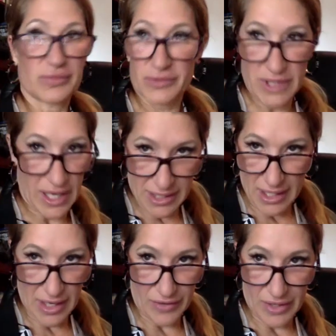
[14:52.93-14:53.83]
had
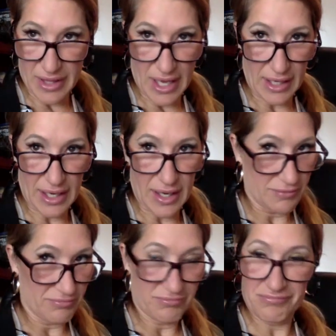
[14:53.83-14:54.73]
done everything.
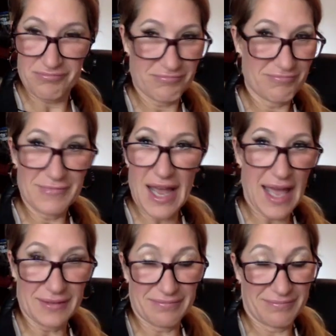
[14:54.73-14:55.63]
And
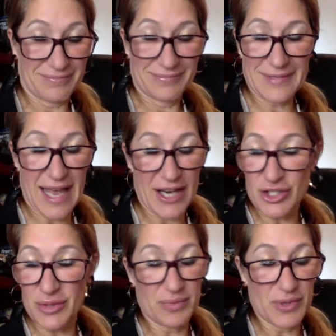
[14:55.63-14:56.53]
I
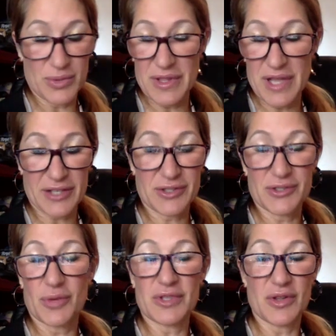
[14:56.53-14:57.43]
actually, between the
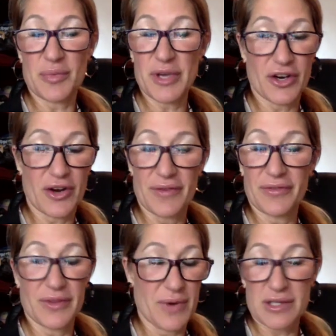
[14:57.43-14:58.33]
exosomes and the PRF,
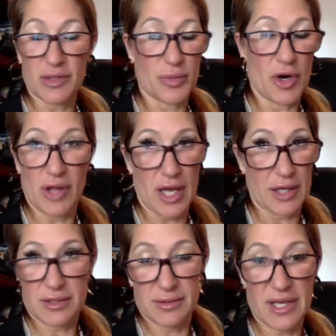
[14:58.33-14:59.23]
the rectal
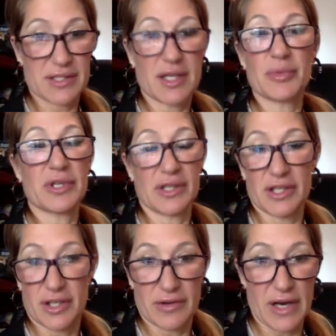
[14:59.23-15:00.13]
prolapse has completely
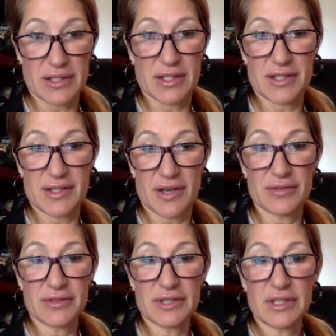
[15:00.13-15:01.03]
corrected itself.
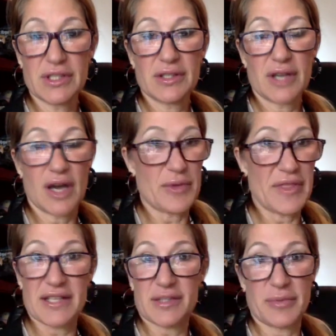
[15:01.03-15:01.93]
And
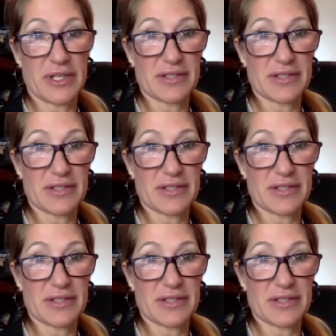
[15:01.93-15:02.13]
that's been